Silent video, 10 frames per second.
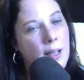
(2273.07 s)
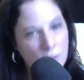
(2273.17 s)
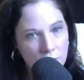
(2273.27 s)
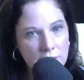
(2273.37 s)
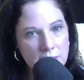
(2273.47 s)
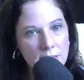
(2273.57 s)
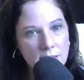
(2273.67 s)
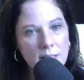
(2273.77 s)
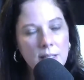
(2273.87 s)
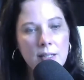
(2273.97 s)

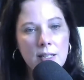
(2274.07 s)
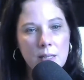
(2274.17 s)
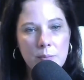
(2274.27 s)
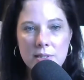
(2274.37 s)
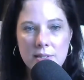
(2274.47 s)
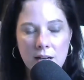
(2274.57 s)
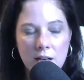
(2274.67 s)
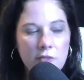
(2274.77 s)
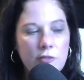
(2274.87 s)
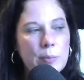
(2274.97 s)
Elvis
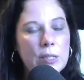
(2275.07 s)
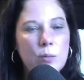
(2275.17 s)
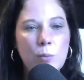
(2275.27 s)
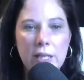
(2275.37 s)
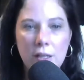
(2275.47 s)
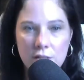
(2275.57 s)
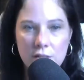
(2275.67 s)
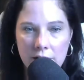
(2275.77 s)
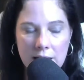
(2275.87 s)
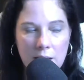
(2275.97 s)
himself, but we are
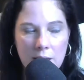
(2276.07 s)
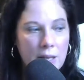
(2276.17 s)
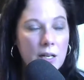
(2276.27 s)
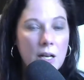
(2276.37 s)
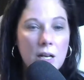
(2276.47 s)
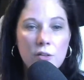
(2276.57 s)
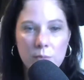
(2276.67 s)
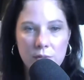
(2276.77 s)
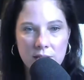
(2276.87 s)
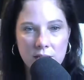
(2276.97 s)
talking about other
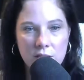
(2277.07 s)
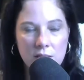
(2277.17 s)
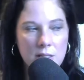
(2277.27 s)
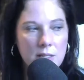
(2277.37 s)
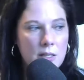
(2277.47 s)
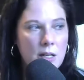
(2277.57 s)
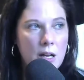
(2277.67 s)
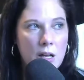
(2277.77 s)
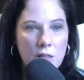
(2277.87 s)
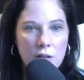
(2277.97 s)
musicians and
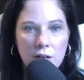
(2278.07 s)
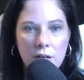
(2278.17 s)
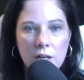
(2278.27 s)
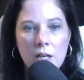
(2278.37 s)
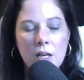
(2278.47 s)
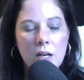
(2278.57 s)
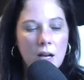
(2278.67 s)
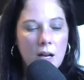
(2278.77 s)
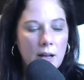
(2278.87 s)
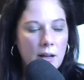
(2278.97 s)
other
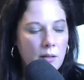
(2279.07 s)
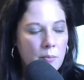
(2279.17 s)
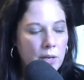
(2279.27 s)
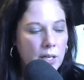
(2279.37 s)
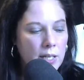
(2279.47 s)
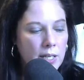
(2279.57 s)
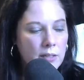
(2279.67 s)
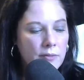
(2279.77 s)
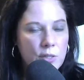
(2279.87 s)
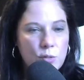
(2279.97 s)
um,
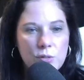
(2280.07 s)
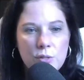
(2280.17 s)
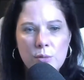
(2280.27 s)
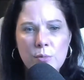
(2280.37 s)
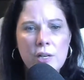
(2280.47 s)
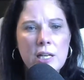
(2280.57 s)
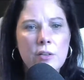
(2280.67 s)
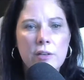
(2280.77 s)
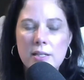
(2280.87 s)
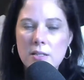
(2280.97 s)
individuals who were
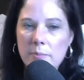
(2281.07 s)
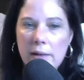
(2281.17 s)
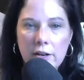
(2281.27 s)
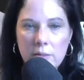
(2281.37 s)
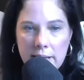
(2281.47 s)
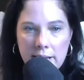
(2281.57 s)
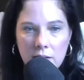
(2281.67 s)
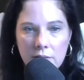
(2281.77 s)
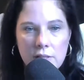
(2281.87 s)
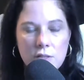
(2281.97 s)
either inspired by
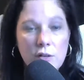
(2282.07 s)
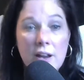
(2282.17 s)
Elvis or